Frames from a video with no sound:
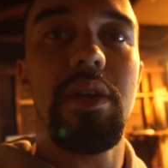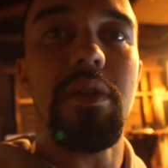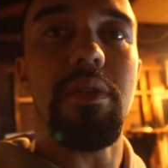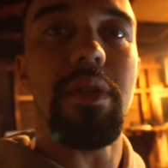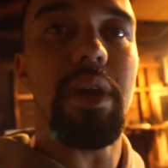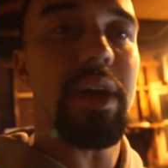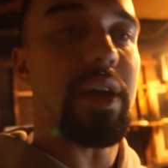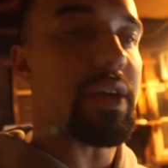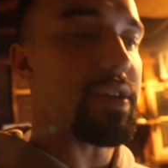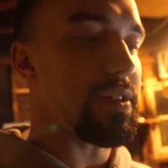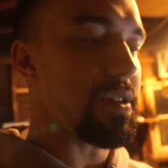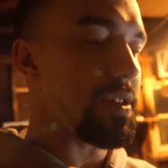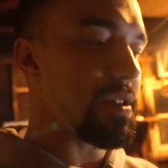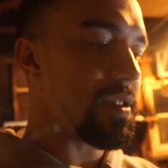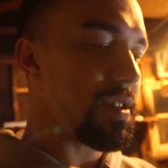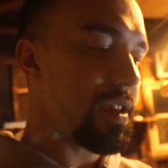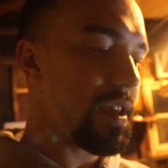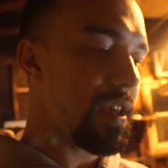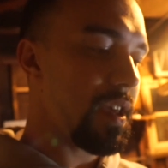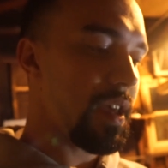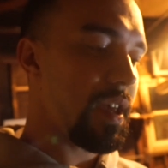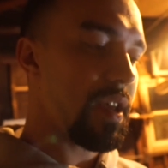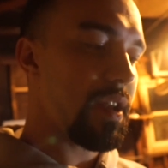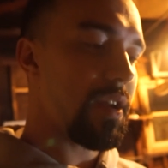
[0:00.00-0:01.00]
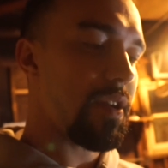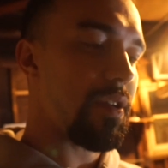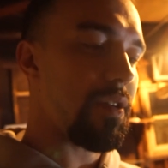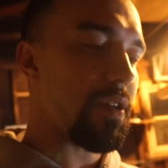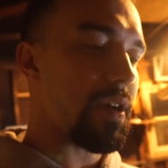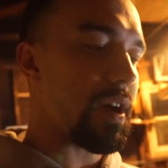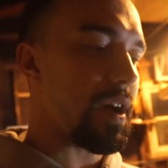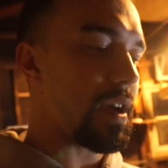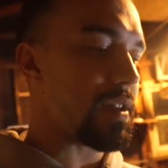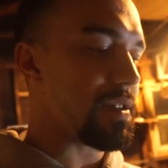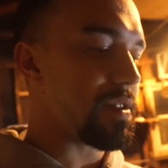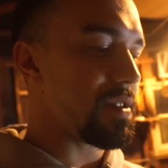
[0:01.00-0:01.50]
Right? Because there's heat and all
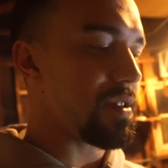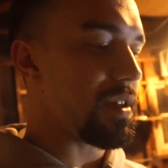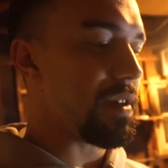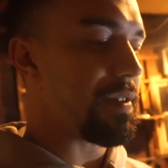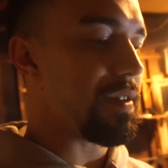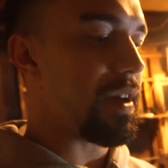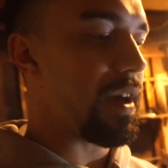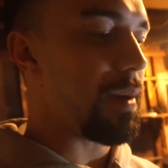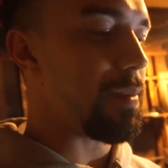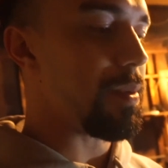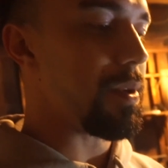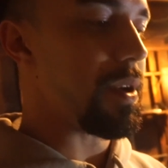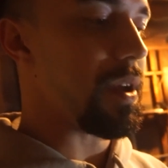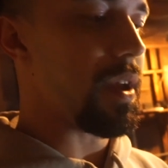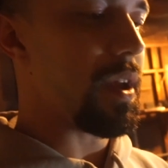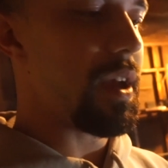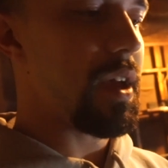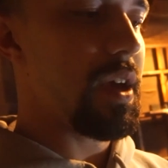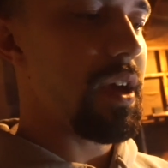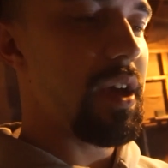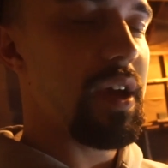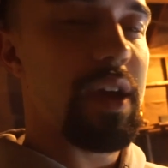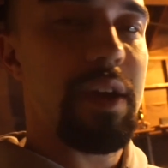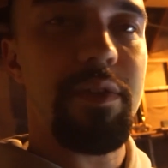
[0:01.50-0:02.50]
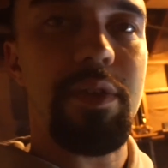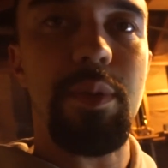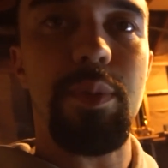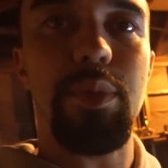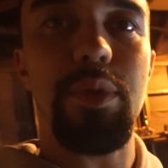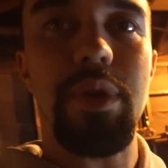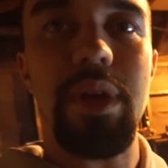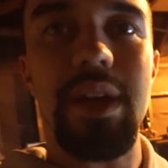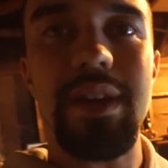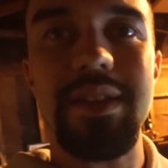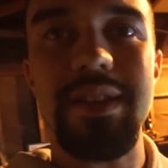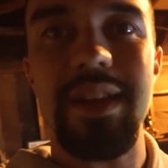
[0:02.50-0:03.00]
kinds of stuff happening. If you
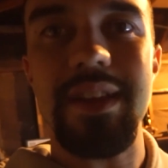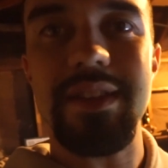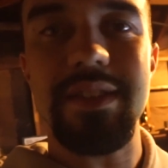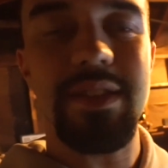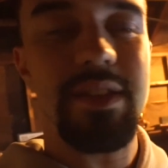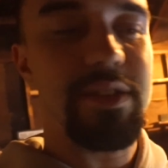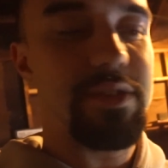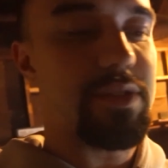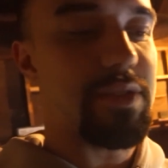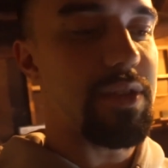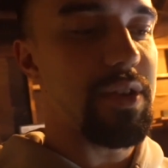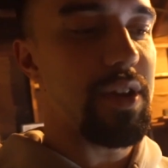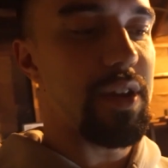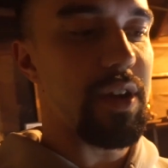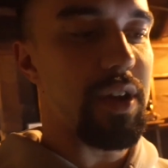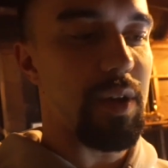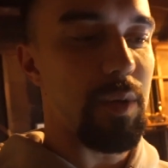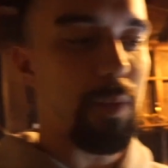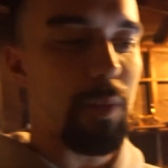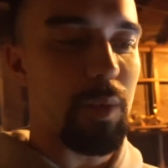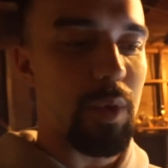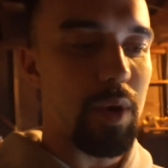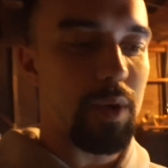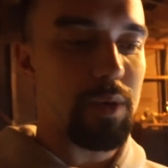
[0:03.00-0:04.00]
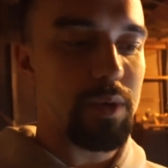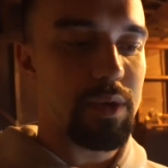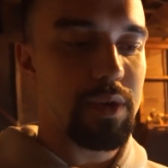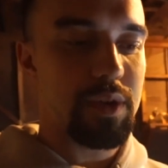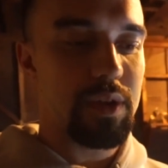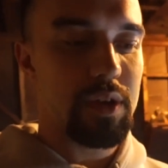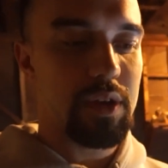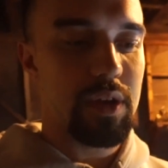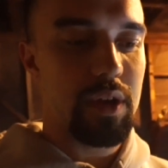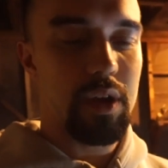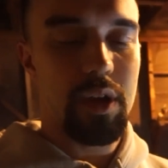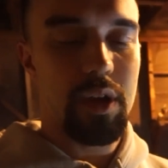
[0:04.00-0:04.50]
put anti-seize on here, it won't